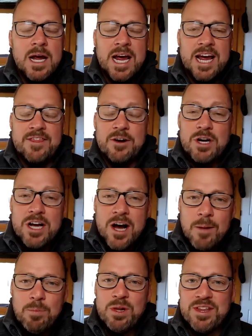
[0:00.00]
And there are a
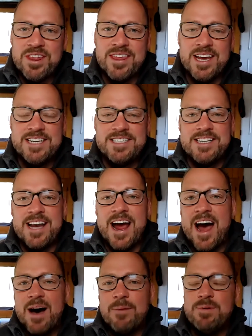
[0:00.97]
couple of things that
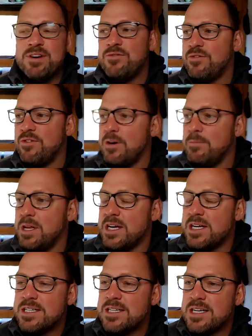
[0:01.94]
happened from
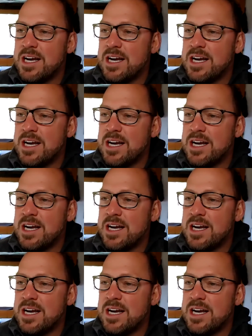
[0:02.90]
this.